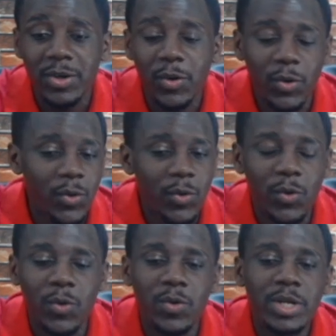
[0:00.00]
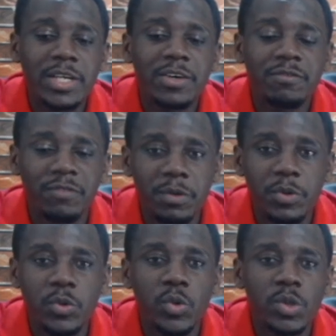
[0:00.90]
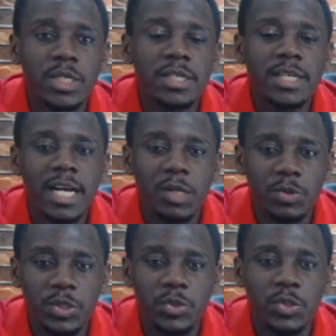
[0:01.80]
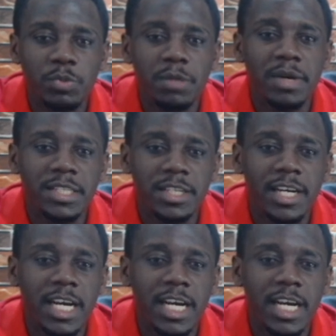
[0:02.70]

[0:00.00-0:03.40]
Oh, very good calculations made by Ten Hag.